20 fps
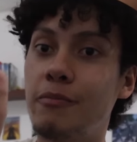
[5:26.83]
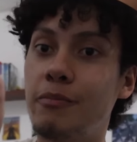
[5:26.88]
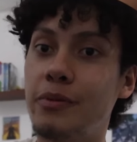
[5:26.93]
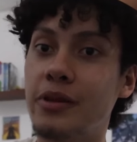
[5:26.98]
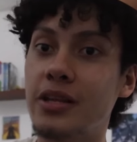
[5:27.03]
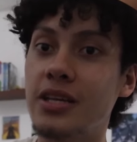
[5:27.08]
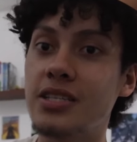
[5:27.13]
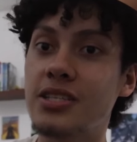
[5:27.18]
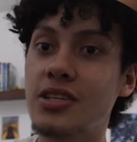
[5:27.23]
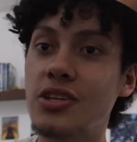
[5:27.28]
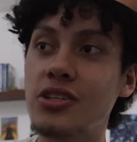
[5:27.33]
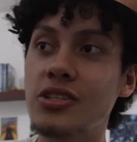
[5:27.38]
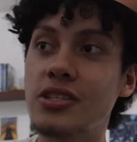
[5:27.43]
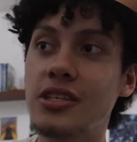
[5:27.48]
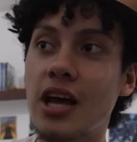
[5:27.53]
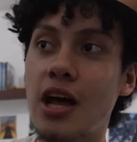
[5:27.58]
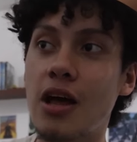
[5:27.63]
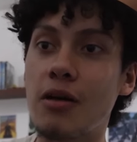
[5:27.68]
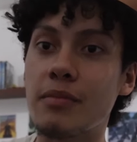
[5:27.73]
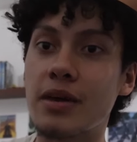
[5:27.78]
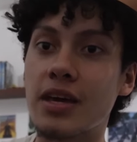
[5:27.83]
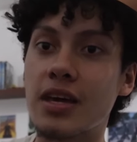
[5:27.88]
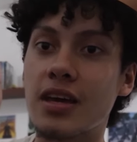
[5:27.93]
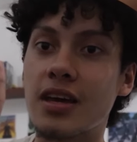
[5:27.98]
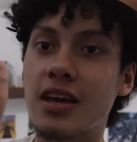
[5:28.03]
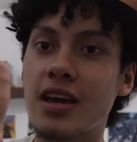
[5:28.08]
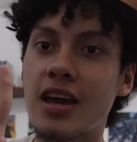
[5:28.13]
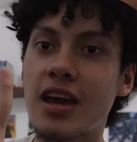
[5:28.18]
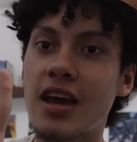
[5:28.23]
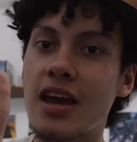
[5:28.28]
Please don't tell
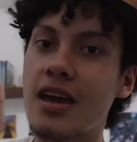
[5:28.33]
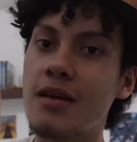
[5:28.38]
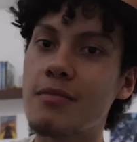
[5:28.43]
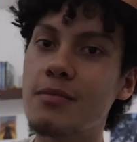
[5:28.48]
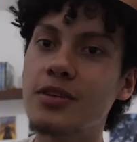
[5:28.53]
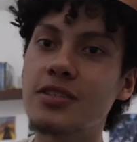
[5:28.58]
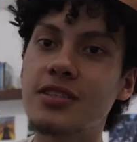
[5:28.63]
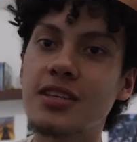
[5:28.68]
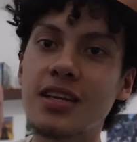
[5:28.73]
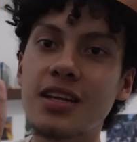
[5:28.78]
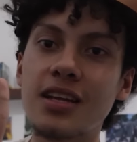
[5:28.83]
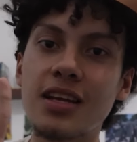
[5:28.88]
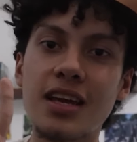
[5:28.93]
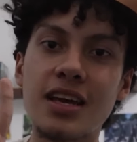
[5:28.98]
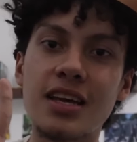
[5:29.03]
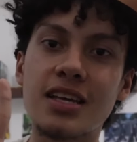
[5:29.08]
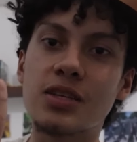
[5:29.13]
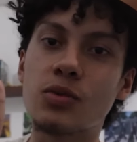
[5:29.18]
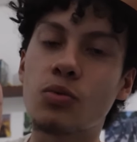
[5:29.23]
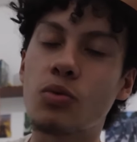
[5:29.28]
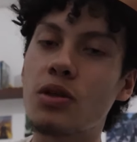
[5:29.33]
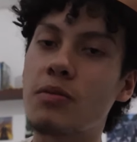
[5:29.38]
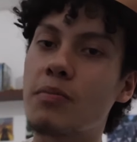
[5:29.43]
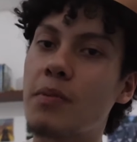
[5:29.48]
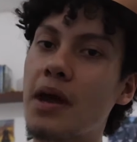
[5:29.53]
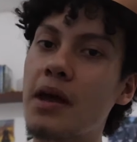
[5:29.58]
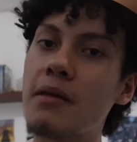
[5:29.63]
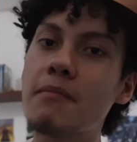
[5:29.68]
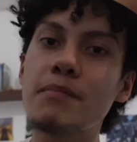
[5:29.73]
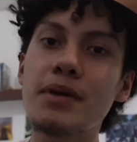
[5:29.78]
me Imogen is with
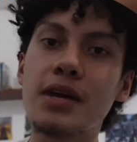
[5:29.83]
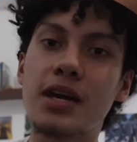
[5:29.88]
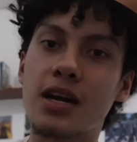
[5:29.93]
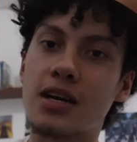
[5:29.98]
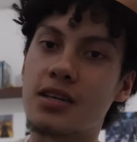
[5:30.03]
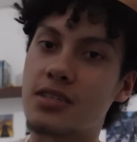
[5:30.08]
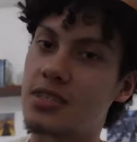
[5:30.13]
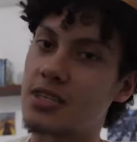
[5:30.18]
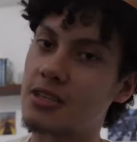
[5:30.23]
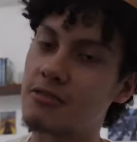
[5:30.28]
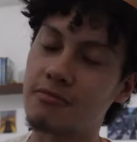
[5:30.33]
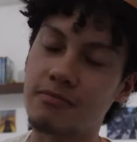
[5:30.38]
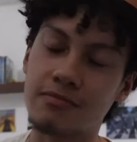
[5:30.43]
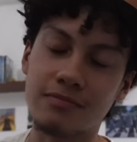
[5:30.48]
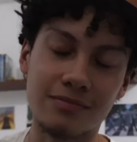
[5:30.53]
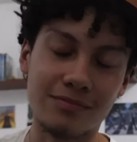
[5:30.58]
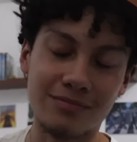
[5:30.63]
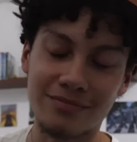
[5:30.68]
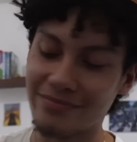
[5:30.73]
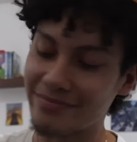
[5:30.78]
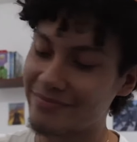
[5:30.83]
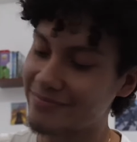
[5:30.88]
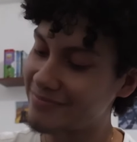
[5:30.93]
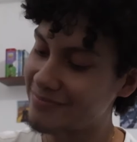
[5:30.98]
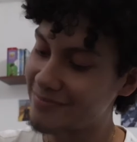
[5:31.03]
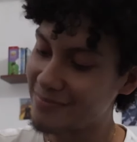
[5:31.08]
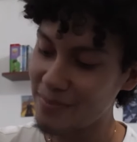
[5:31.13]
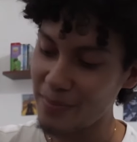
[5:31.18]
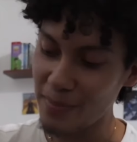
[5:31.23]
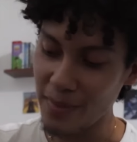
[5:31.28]
Ben because
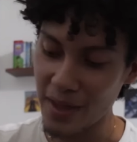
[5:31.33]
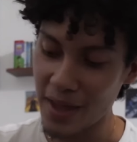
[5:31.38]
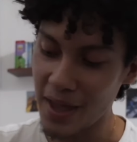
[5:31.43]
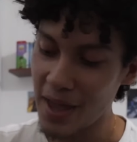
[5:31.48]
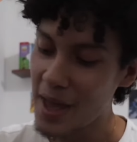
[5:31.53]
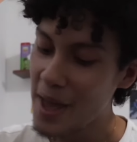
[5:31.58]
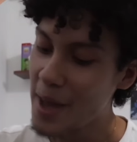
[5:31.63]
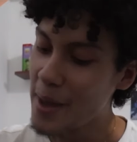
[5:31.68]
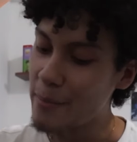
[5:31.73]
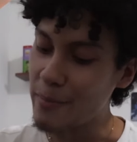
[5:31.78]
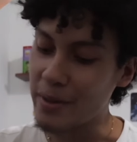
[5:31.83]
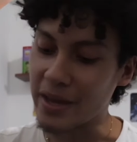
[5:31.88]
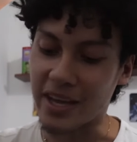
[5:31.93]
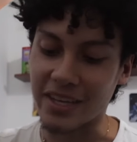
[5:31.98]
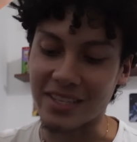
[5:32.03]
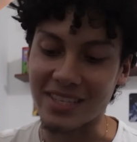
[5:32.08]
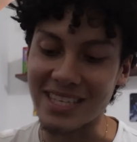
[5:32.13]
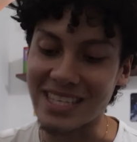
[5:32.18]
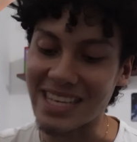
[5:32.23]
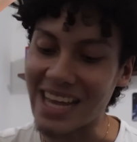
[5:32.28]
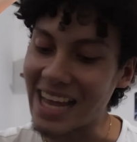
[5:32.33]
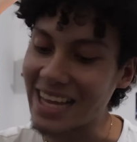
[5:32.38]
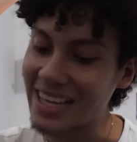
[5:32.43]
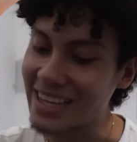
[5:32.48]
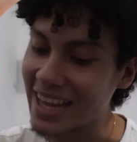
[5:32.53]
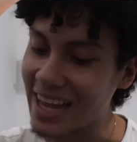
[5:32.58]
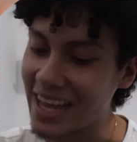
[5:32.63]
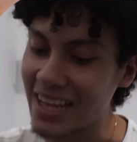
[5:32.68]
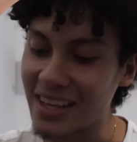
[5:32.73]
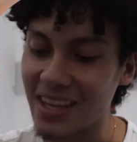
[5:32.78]
it's
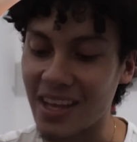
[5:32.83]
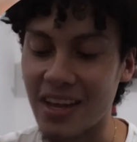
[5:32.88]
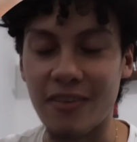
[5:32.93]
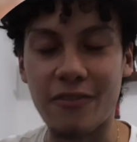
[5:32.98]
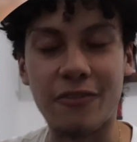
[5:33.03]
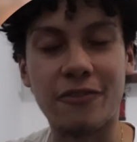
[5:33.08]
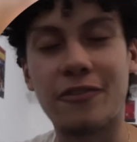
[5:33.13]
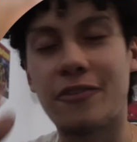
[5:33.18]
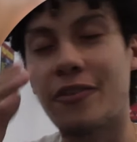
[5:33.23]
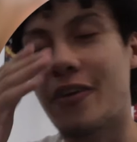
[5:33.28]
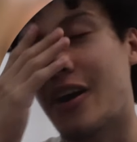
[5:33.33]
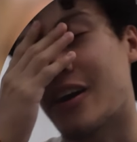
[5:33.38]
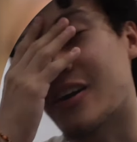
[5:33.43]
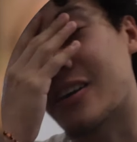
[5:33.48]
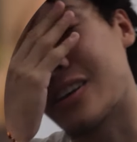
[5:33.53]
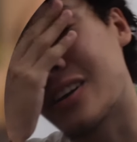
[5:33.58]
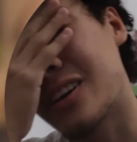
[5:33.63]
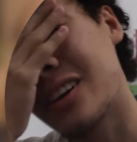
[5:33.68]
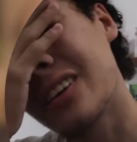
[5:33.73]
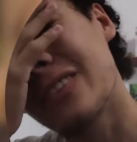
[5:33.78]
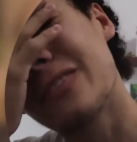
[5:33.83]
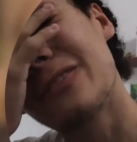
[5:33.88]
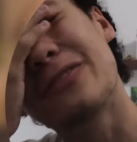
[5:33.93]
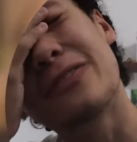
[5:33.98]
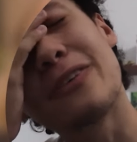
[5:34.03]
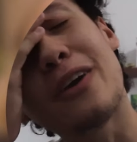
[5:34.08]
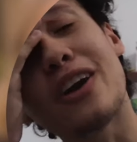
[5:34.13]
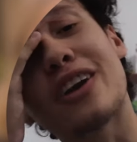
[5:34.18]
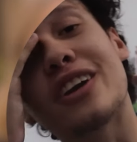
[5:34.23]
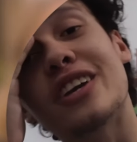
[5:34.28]
like that. Fuck.
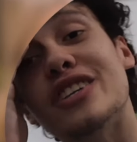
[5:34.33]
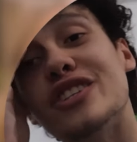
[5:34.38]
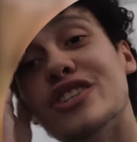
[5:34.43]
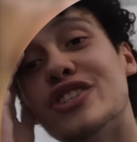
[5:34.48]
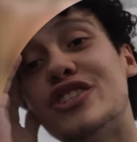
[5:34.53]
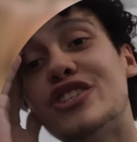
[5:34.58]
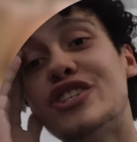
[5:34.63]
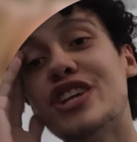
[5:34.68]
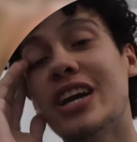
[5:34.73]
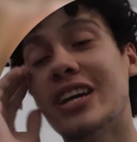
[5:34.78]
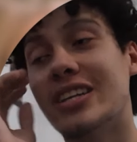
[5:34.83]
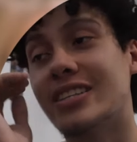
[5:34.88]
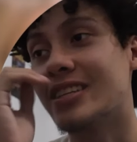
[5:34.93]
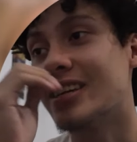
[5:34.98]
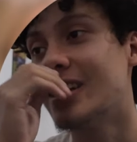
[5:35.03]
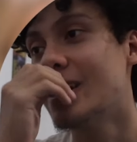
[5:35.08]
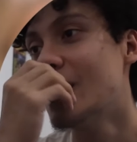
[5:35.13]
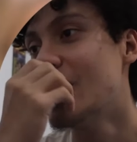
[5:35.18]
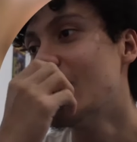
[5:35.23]
Fucking shit.